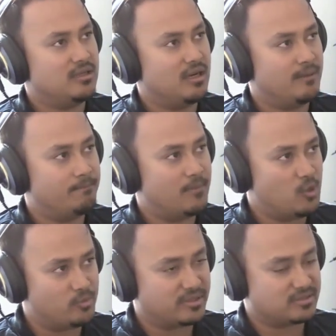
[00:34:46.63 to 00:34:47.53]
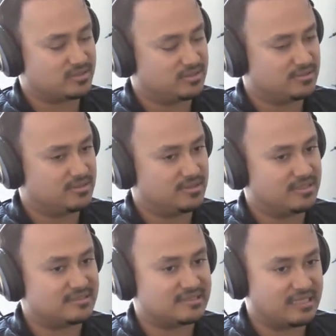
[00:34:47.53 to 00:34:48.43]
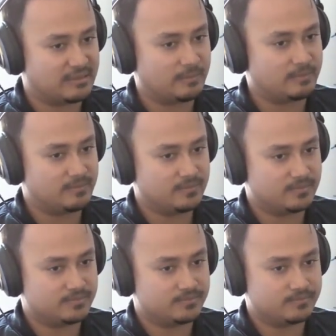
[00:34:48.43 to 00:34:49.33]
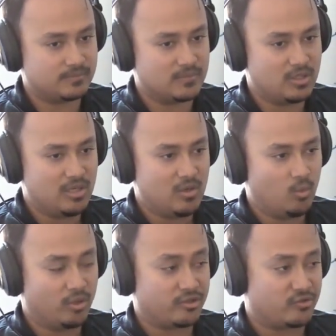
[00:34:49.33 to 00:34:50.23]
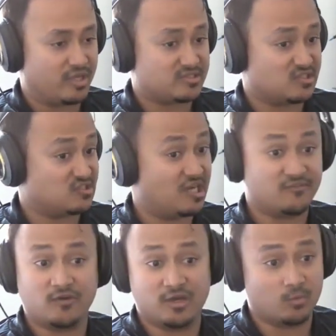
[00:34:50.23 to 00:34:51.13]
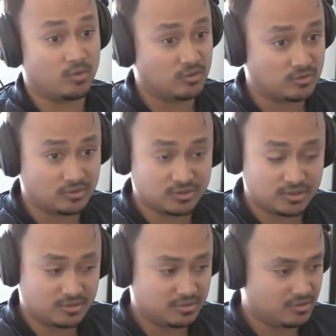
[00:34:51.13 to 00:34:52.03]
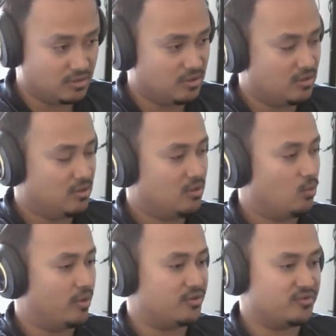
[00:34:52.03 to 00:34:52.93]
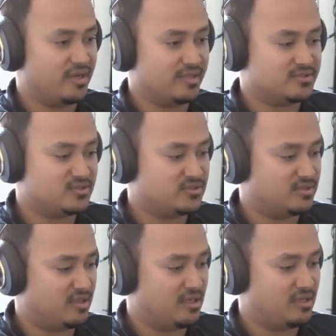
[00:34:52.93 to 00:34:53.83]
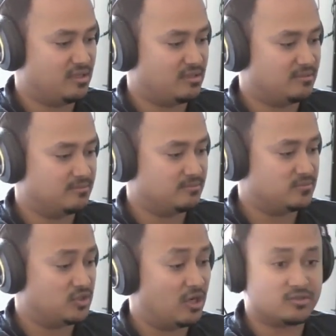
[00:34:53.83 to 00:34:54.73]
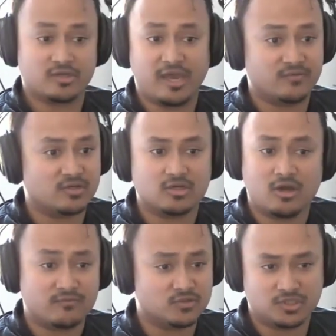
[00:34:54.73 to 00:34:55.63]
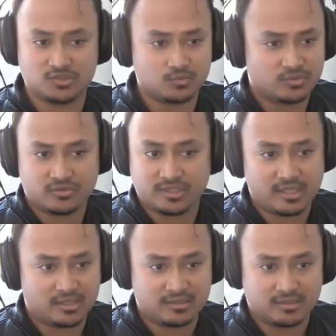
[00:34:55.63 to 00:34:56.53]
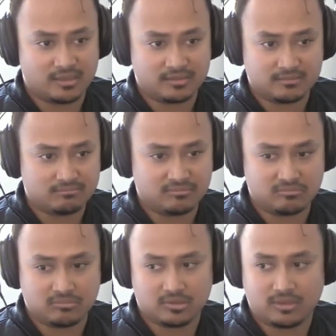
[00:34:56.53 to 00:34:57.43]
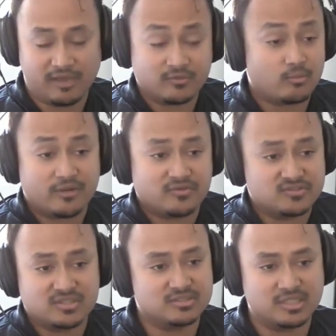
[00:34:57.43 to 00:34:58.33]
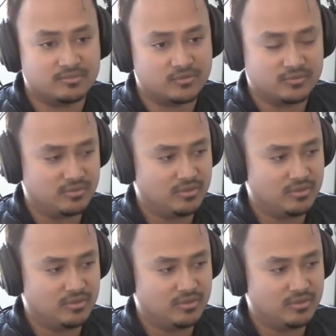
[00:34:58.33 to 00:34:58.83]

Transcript: a moment in time. Yeah. Whether that's a sci-fi world whether that's a daughter having a conversation with her dad at having breakfast at a table